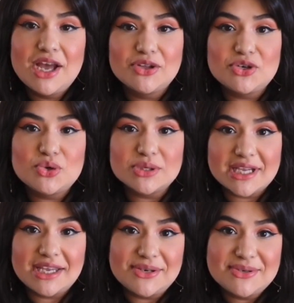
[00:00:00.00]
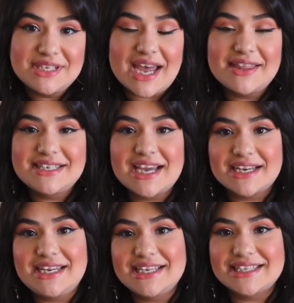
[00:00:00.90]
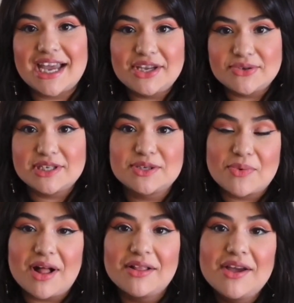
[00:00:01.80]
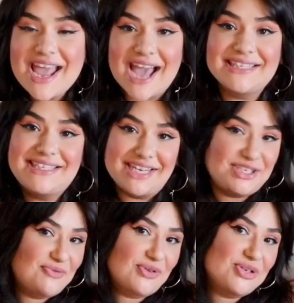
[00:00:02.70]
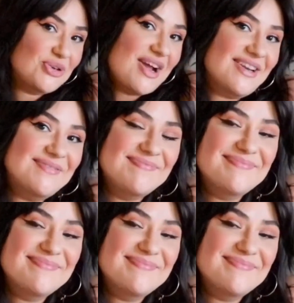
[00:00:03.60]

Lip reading: the tools I used, and the techniques I used as well. And stay tuned for the try-on.